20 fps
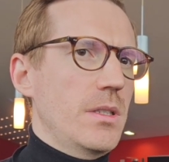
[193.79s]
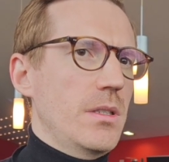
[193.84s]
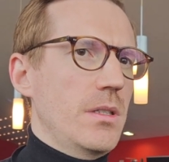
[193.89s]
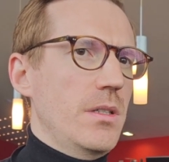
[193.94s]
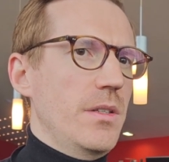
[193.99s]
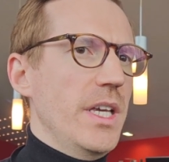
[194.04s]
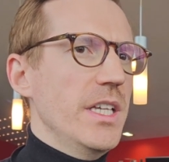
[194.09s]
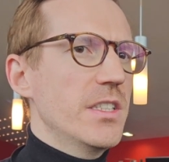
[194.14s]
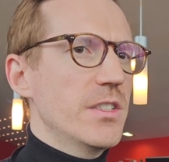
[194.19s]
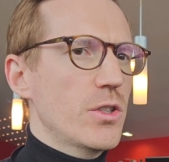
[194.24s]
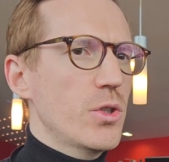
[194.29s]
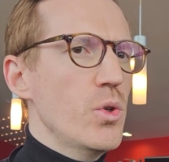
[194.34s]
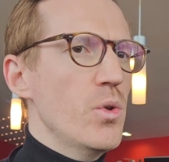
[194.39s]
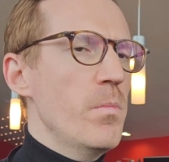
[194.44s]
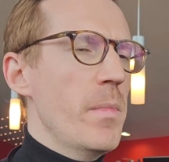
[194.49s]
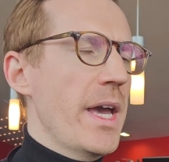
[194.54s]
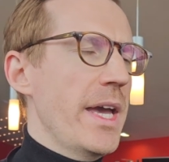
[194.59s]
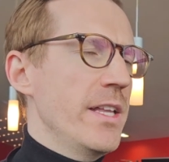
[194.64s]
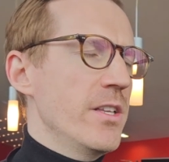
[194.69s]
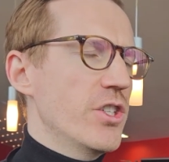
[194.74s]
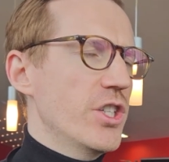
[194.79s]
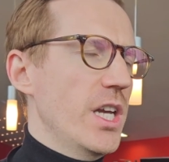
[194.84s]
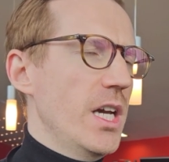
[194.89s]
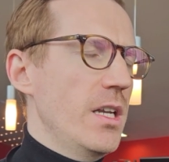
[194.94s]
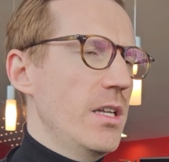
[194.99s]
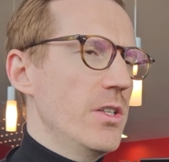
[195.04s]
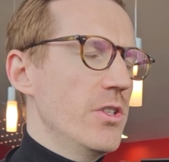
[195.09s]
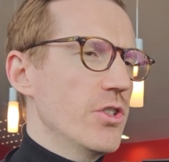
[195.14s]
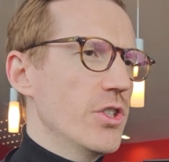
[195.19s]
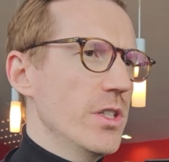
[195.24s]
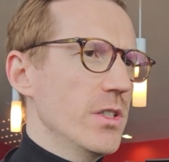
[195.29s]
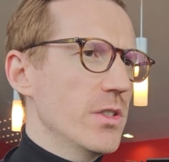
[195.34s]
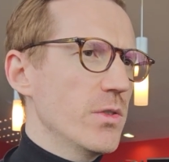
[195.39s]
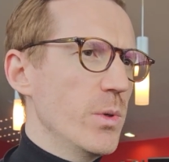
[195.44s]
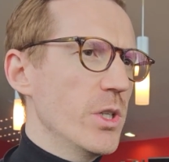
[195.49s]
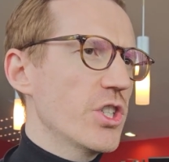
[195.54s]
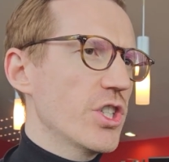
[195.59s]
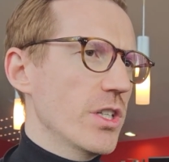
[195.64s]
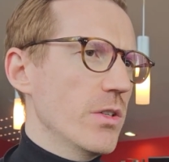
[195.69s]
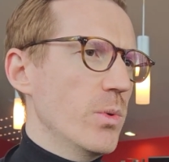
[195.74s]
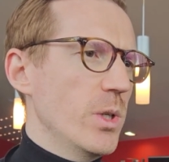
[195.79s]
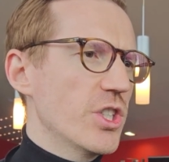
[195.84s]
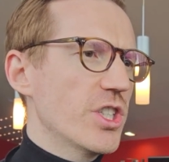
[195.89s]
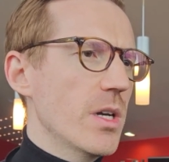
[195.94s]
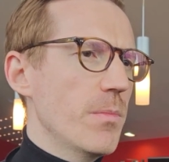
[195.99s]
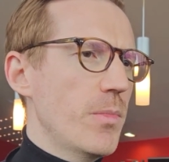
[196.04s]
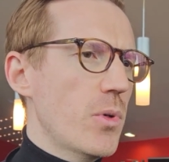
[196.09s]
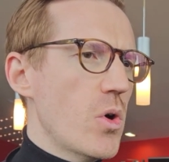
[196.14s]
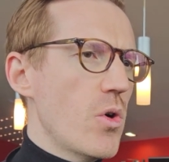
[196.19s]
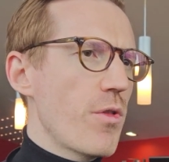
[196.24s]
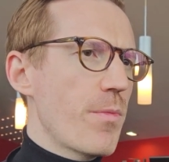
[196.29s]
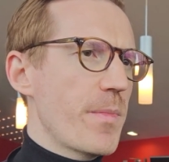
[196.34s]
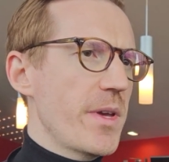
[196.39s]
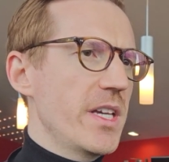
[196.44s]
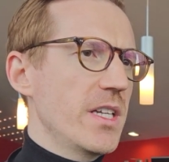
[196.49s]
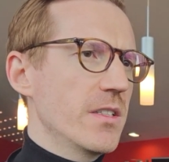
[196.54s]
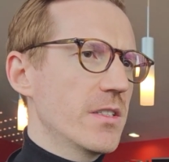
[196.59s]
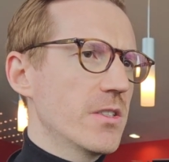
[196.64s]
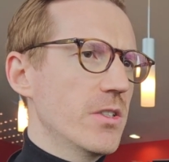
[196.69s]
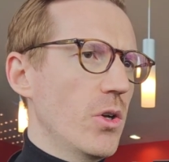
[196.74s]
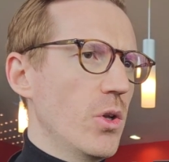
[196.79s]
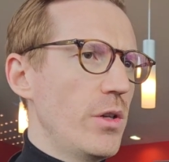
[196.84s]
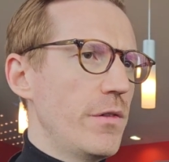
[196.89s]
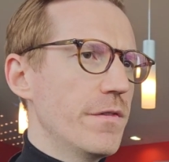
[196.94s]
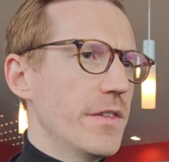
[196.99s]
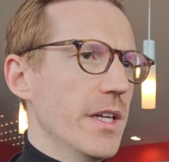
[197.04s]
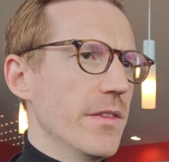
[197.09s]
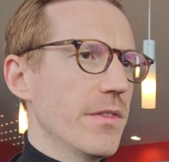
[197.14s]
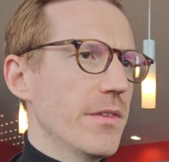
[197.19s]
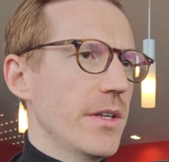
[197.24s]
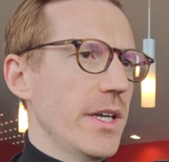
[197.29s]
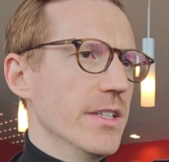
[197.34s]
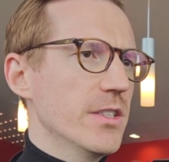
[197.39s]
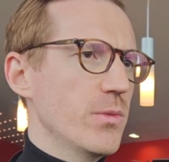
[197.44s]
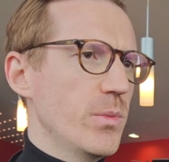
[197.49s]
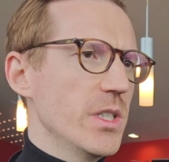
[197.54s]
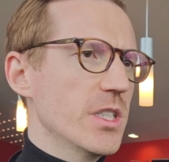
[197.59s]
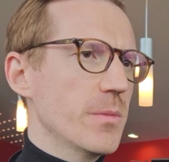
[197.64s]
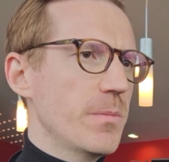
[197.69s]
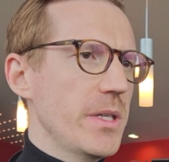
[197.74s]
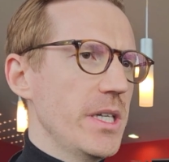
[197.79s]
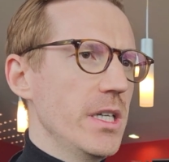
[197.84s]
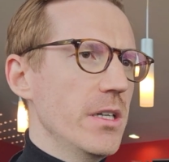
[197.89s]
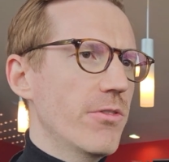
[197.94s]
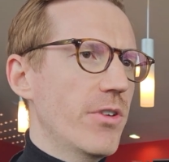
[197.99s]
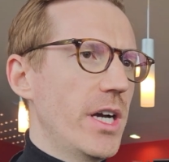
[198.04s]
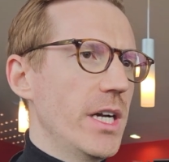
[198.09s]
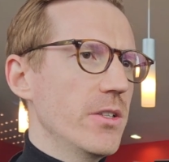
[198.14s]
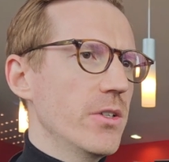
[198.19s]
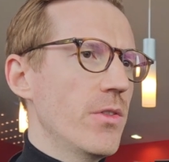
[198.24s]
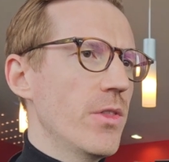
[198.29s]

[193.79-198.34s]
there's two main challenges which are both being solved as we speak, right?